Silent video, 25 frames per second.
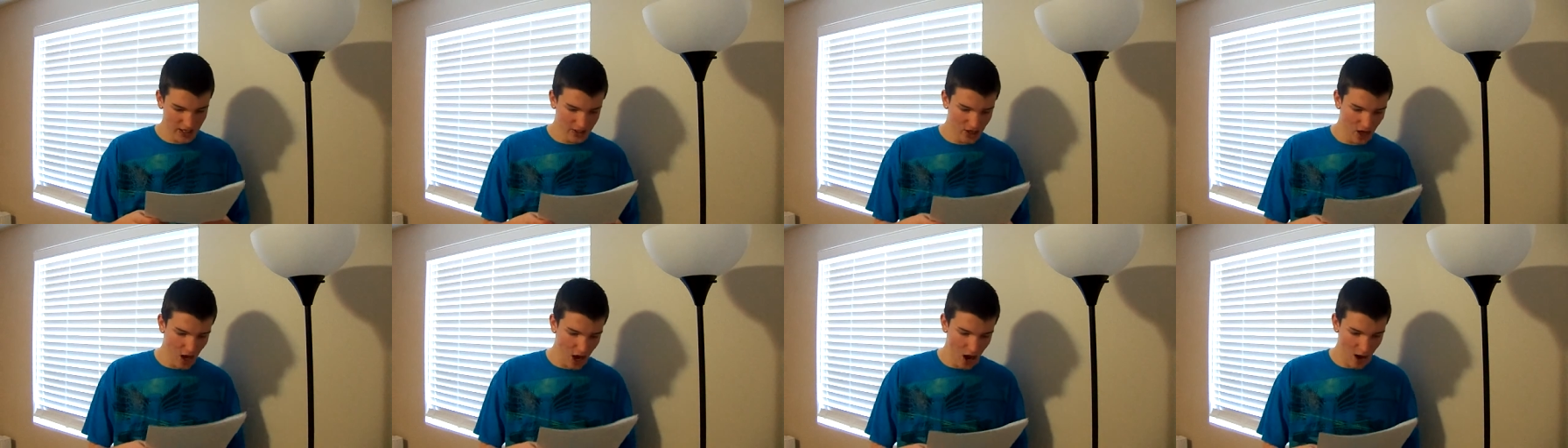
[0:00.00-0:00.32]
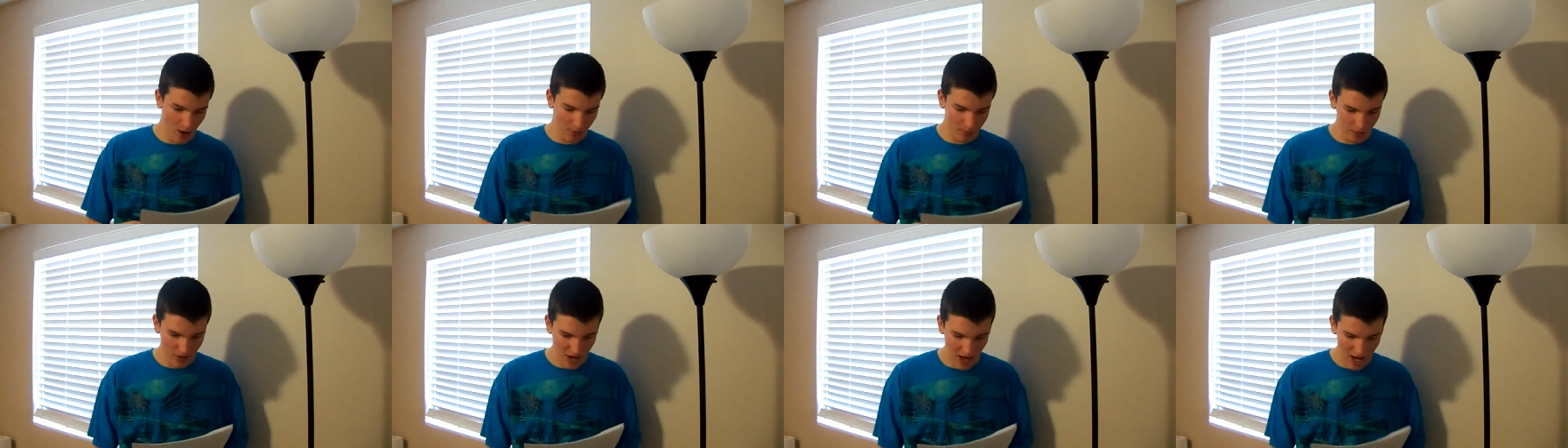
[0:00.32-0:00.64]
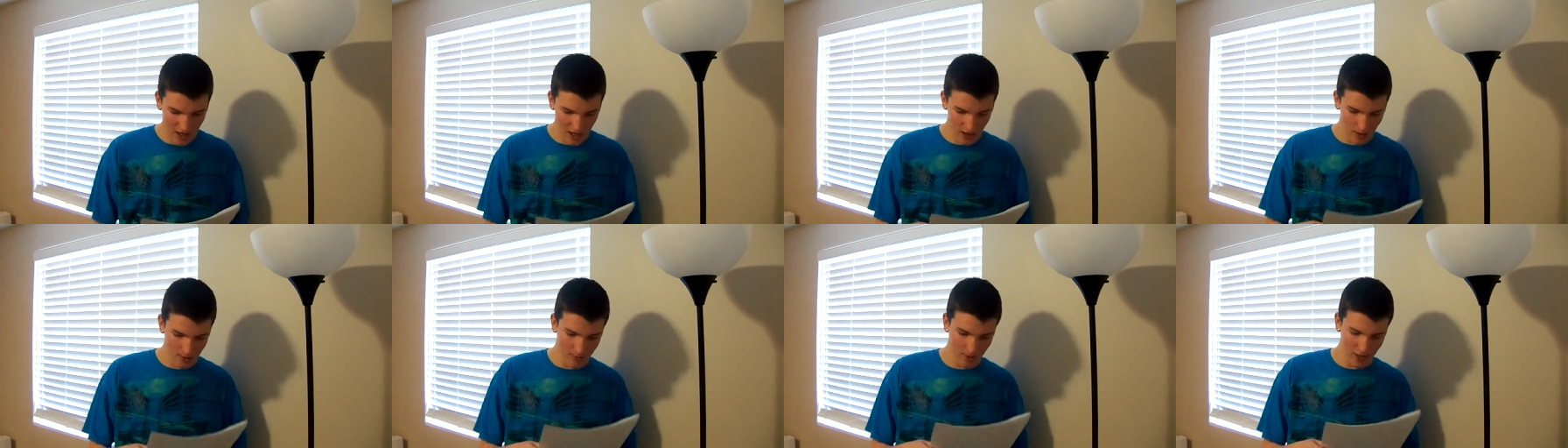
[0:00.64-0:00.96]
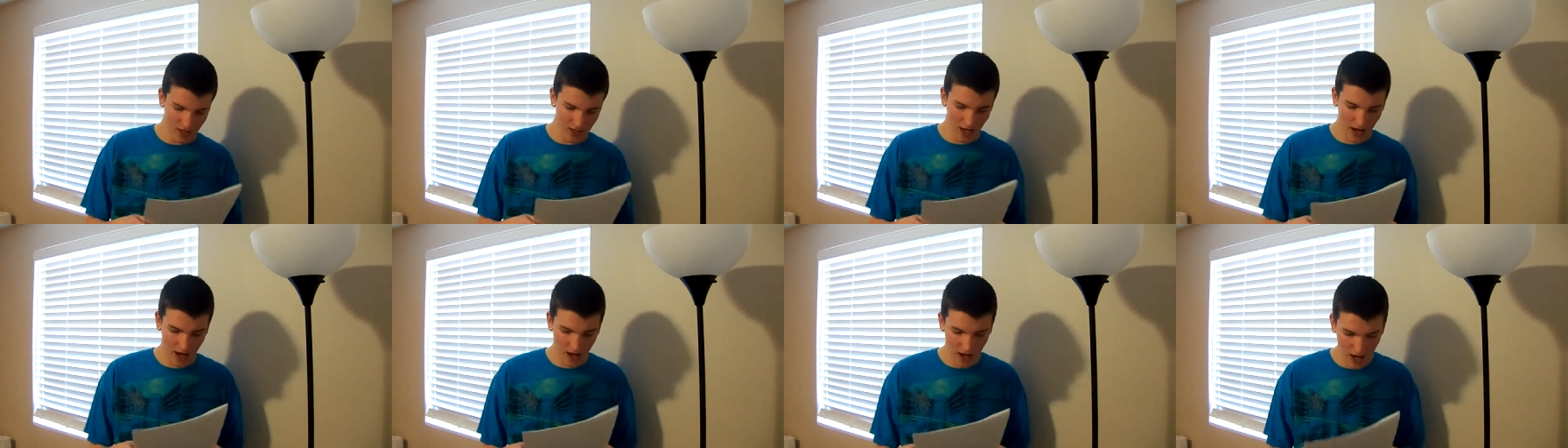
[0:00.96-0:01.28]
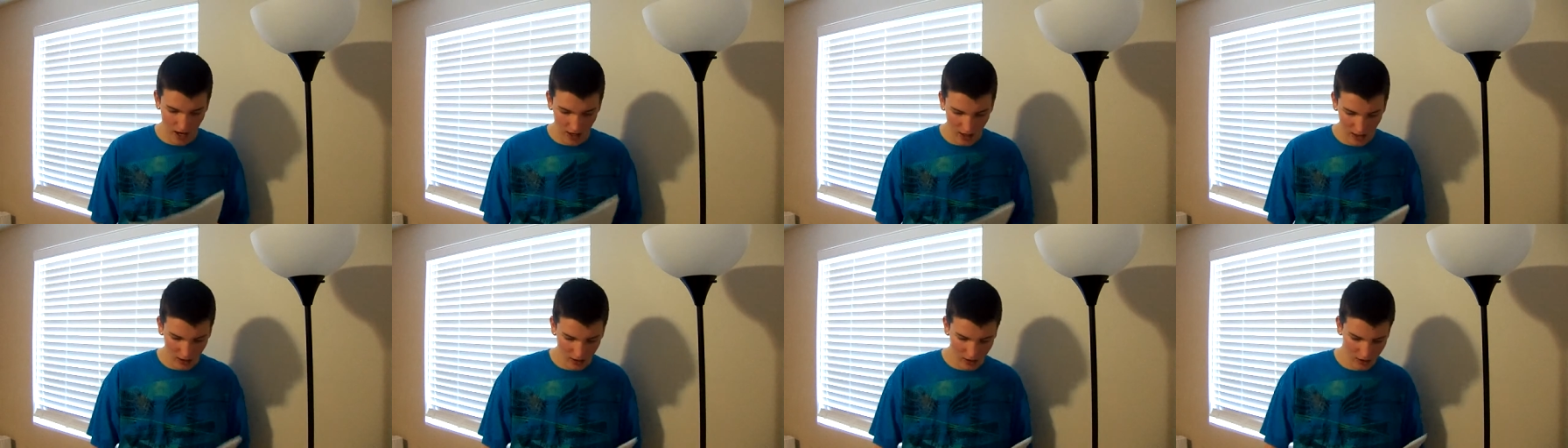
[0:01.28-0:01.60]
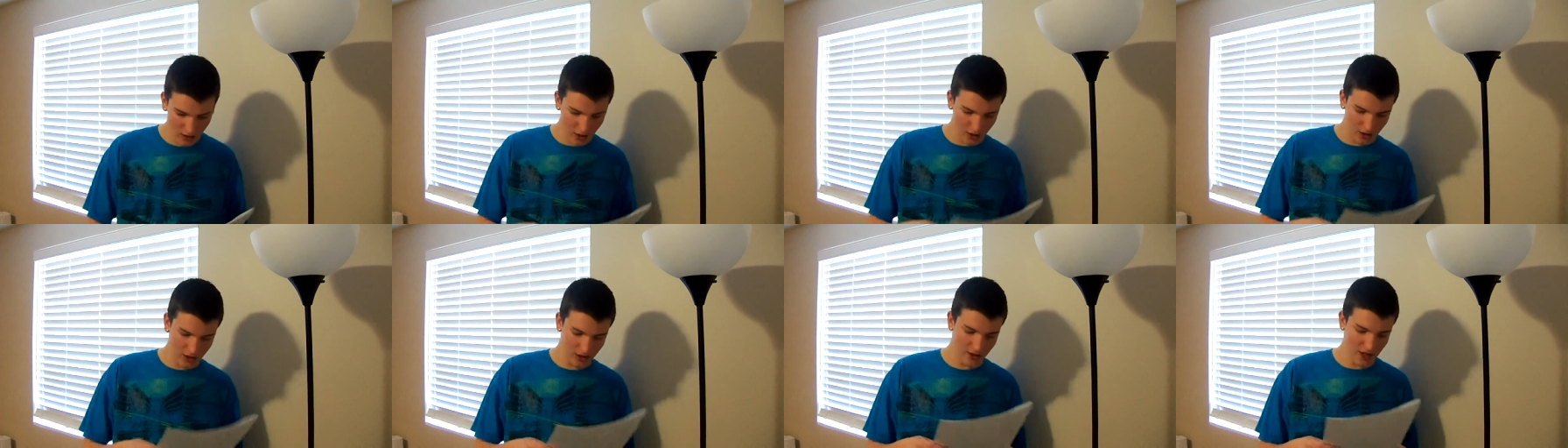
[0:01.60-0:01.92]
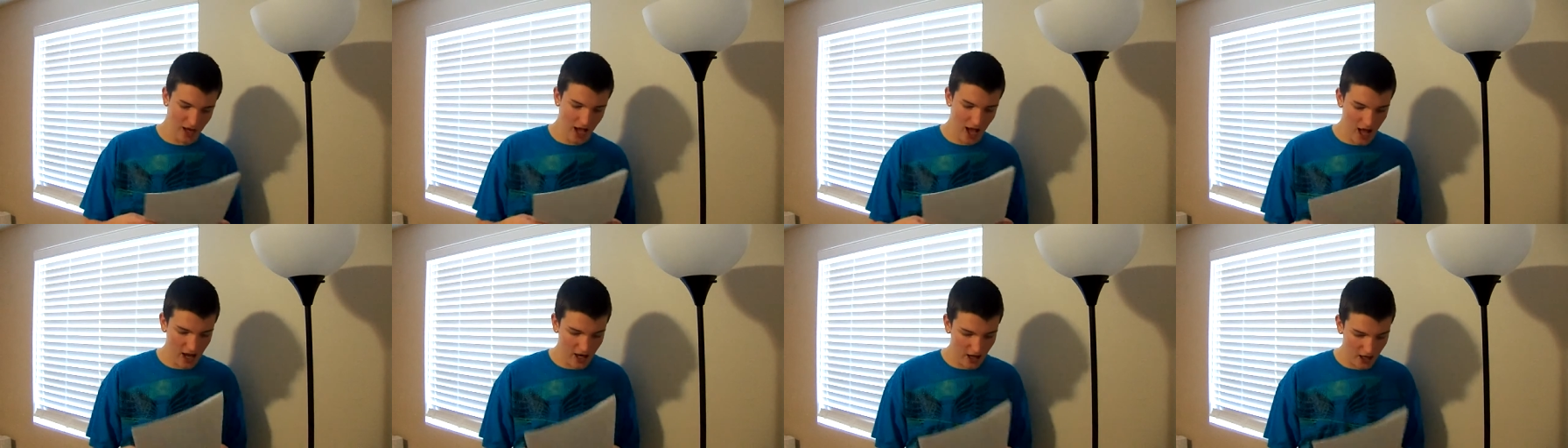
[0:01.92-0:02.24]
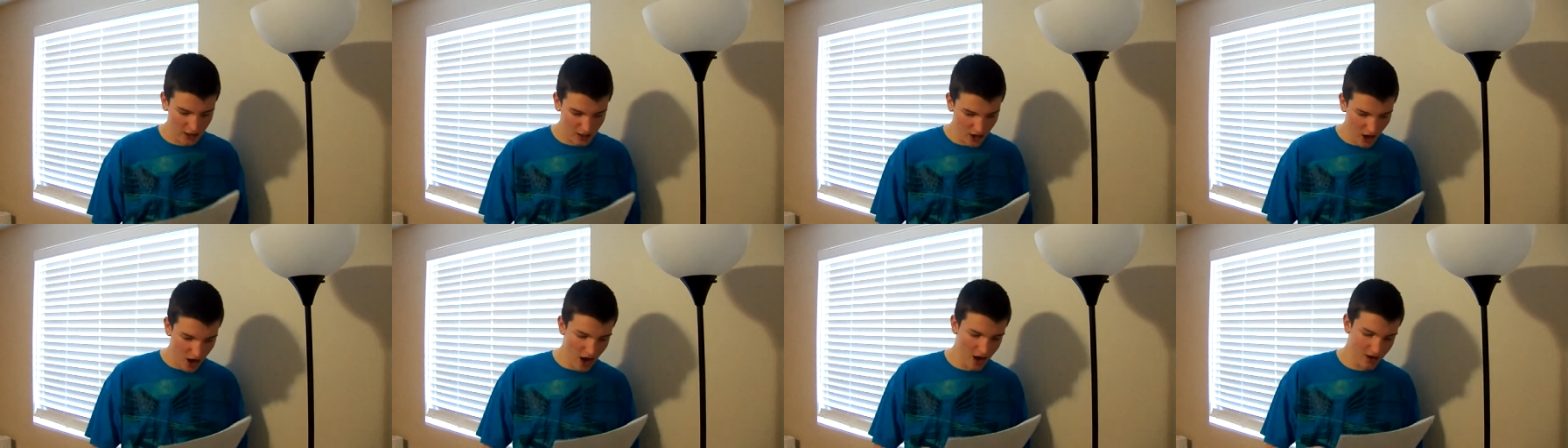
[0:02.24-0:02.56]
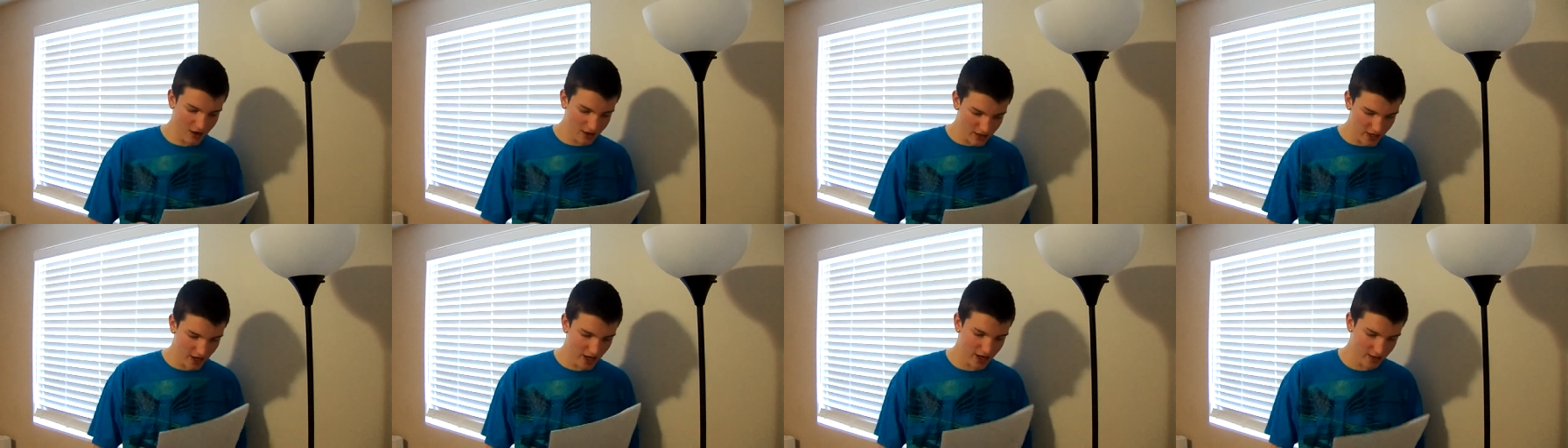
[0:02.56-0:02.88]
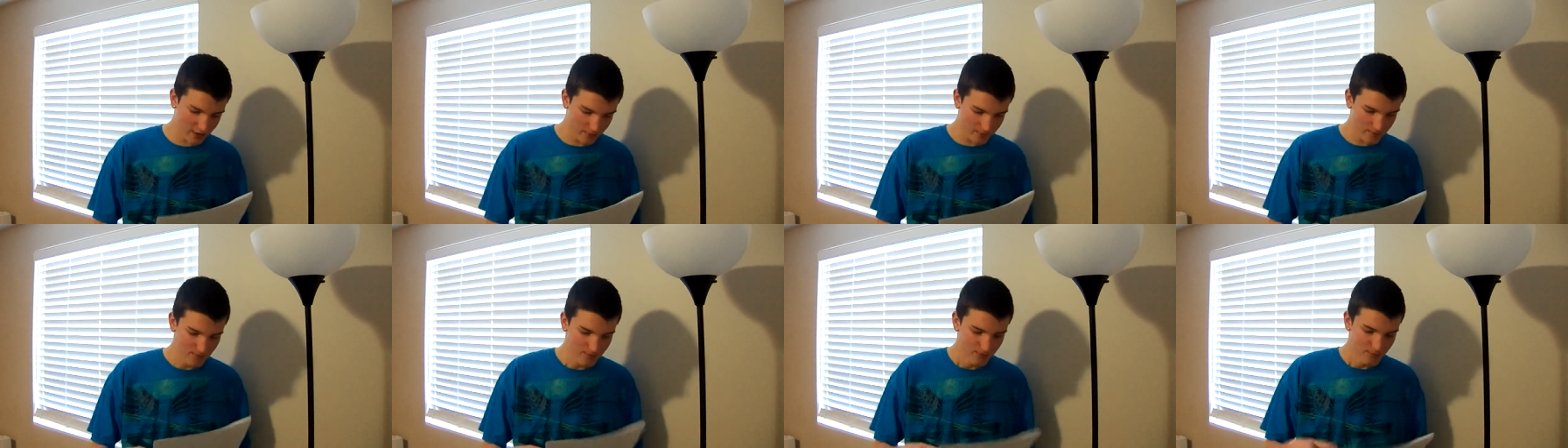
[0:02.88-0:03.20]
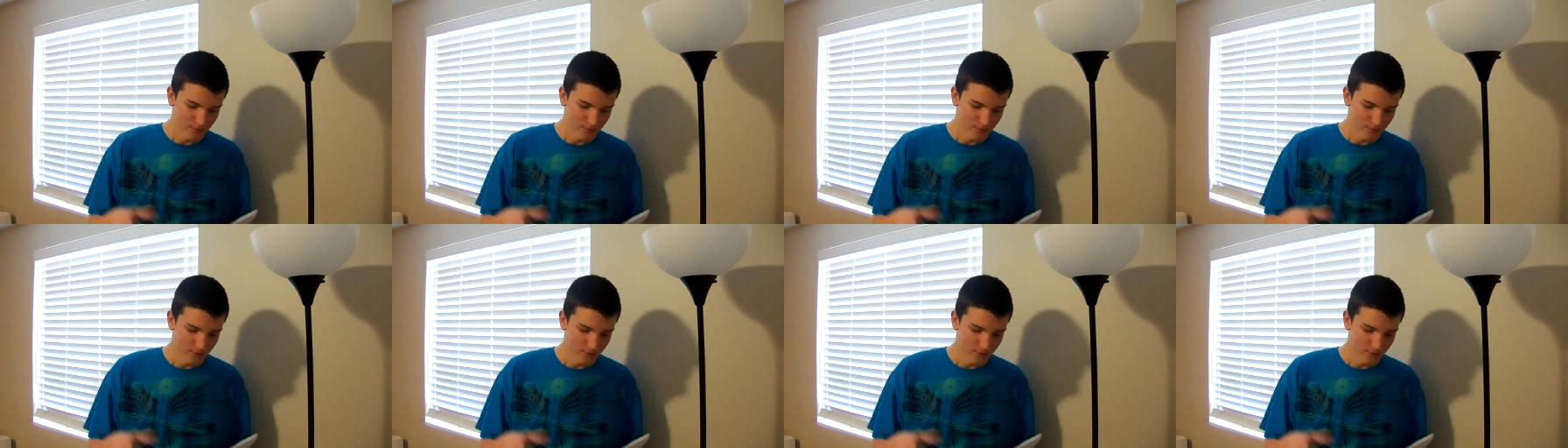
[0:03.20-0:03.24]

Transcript: Tall platinum and a hella looking hella conky.